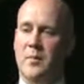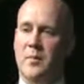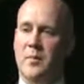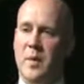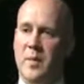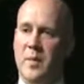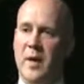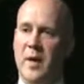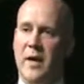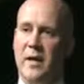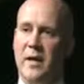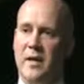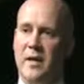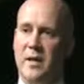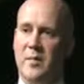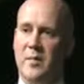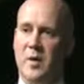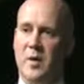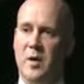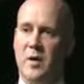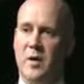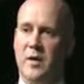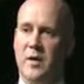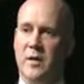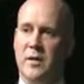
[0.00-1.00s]
be back in the
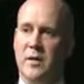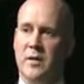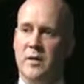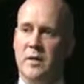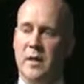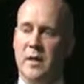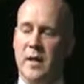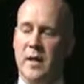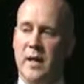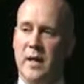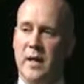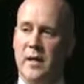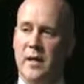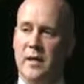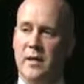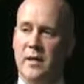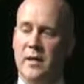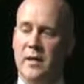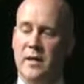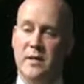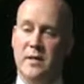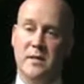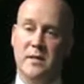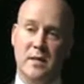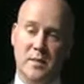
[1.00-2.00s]
market, and
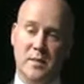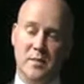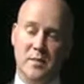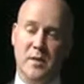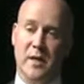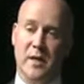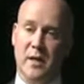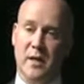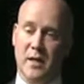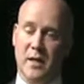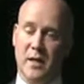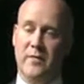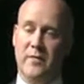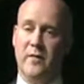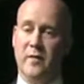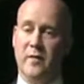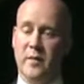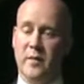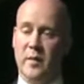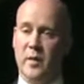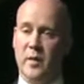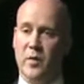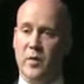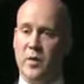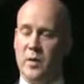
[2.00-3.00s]
it seems like enough of
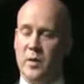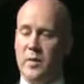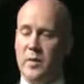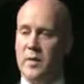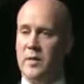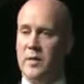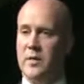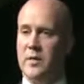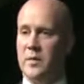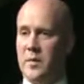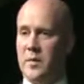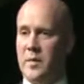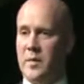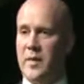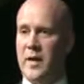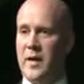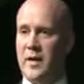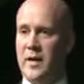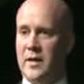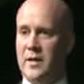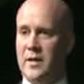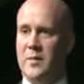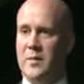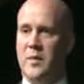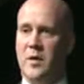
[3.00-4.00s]
them are going to be
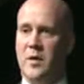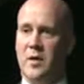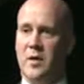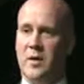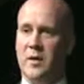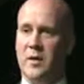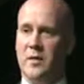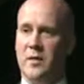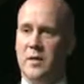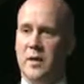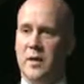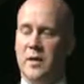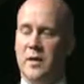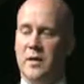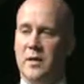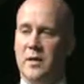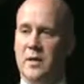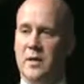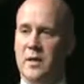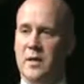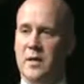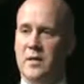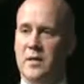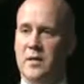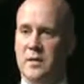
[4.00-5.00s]
back in the market that
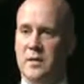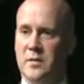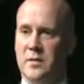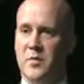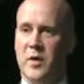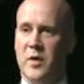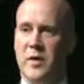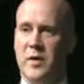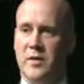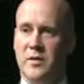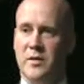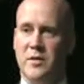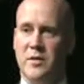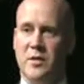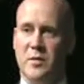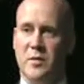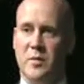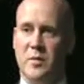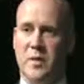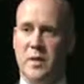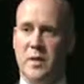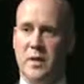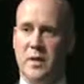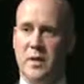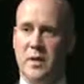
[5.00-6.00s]
the spreads
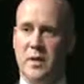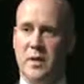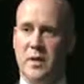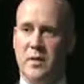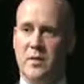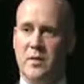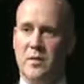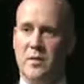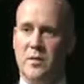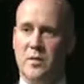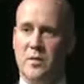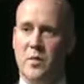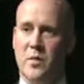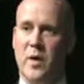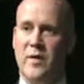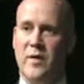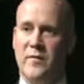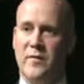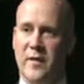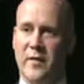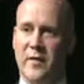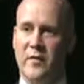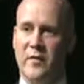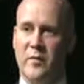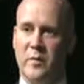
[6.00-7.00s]
should be quite
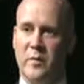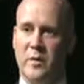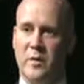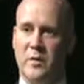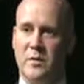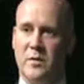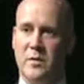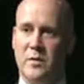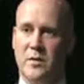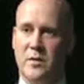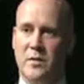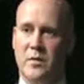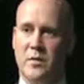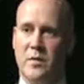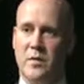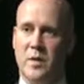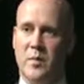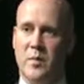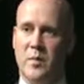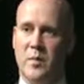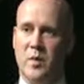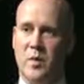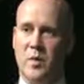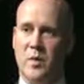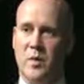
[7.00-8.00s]
favorable to
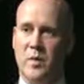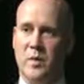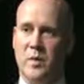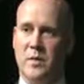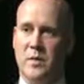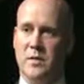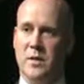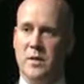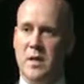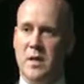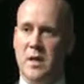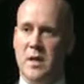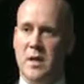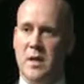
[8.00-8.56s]
borrowers.